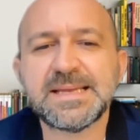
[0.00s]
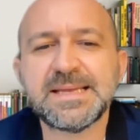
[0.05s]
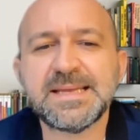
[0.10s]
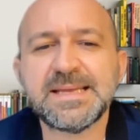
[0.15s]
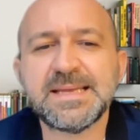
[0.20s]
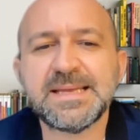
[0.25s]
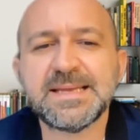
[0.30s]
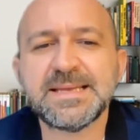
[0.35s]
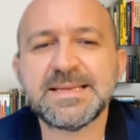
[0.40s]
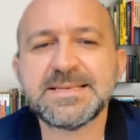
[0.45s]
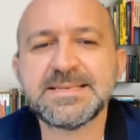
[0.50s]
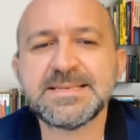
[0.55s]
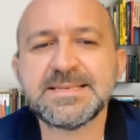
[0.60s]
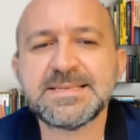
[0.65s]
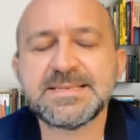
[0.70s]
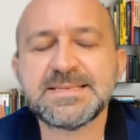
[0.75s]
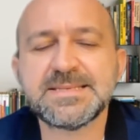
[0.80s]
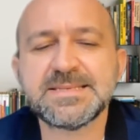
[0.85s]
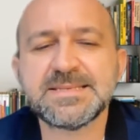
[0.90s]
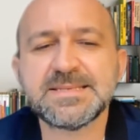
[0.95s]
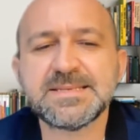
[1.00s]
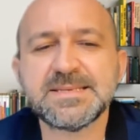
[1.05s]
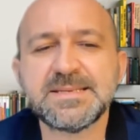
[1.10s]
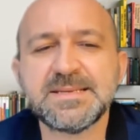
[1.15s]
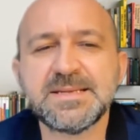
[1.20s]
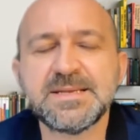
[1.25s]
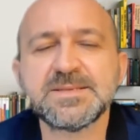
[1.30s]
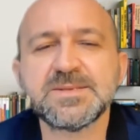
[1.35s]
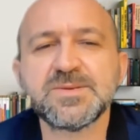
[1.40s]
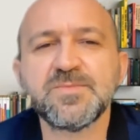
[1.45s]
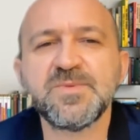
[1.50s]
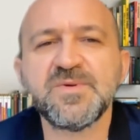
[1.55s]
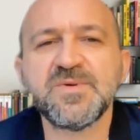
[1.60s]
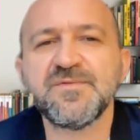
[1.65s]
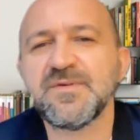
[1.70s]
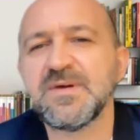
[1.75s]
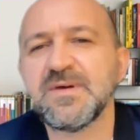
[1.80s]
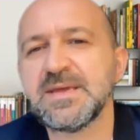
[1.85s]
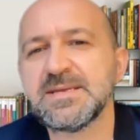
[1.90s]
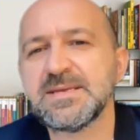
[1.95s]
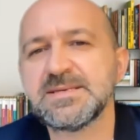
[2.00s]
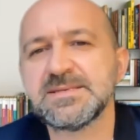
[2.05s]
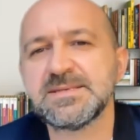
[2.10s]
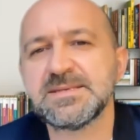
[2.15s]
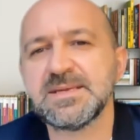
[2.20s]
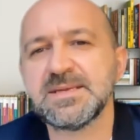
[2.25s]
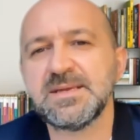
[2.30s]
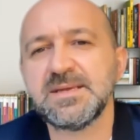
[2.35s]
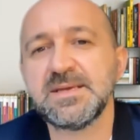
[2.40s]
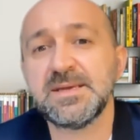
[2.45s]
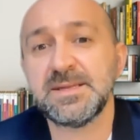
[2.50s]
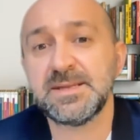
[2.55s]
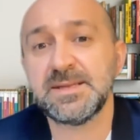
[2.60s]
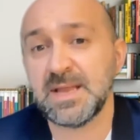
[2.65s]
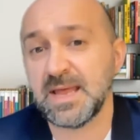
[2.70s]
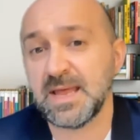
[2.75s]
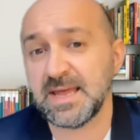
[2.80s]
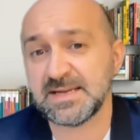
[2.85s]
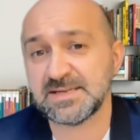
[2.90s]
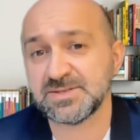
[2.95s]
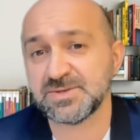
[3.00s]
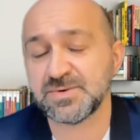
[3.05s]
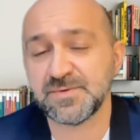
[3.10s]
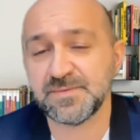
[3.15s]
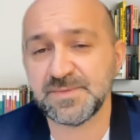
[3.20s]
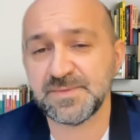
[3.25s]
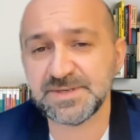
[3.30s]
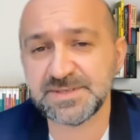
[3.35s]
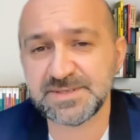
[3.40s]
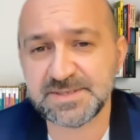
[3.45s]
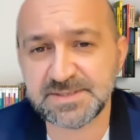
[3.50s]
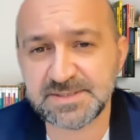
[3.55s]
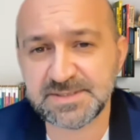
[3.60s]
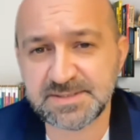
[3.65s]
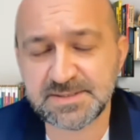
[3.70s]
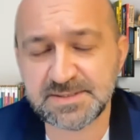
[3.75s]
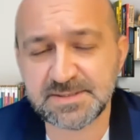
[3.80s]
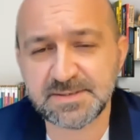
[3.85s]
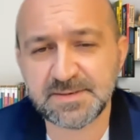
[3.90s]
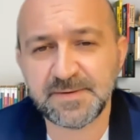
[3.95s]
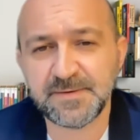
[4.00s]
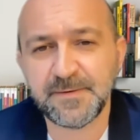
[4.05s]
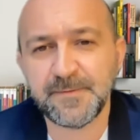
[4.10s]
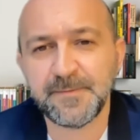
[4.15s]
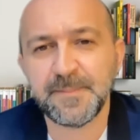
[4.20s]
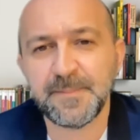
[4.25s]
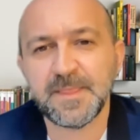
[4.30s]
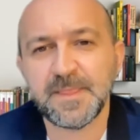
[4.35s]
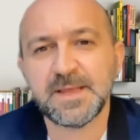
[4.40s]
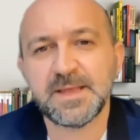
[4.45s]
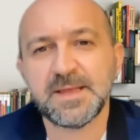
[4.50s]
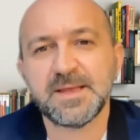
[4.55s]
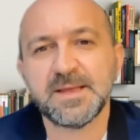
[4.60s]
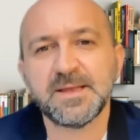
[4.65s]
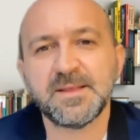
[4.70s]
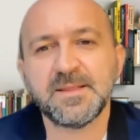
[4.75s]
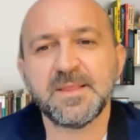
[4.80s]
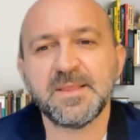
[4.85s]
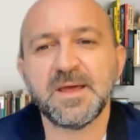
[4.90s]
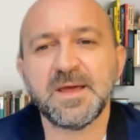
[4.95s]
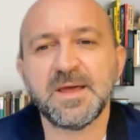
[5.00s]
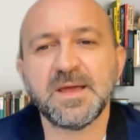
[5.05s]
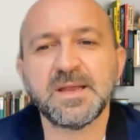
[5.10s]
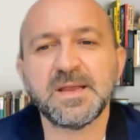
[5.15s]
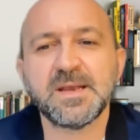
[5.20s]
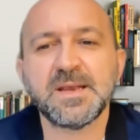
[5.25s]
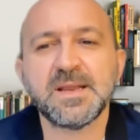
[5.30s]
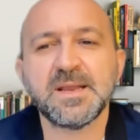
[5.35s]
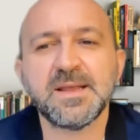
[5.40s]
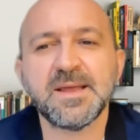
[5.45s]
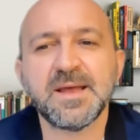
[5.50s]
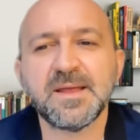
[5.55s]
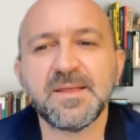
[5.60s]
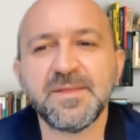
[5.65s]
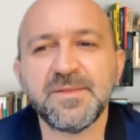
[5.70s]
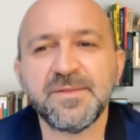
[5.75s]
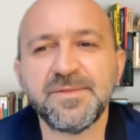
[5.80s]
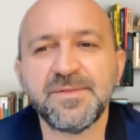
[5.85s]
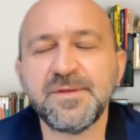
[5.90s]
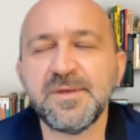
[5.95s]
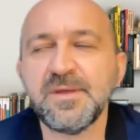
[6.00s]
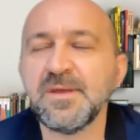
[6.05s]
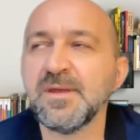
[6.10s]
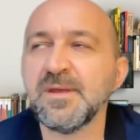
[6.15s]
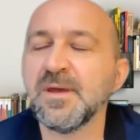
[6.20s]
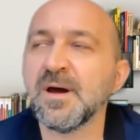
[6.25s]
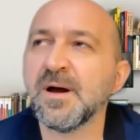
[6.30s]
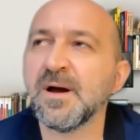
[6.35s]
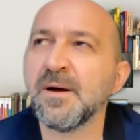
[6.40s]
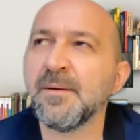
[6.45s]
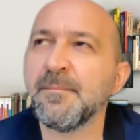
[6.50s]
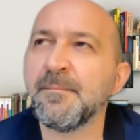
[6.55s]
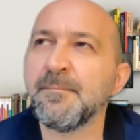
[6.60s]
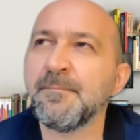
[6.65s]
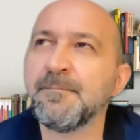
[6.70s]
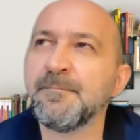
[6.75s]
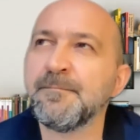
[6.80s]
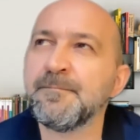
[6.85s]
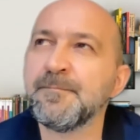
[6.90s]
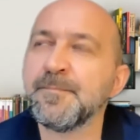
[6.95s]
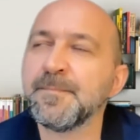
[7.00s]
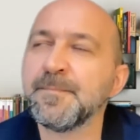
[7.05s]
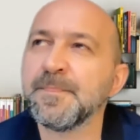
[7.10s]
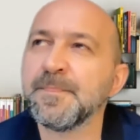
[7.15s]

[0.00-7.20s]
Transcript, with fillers: is needs to be faced in extremis and that the um,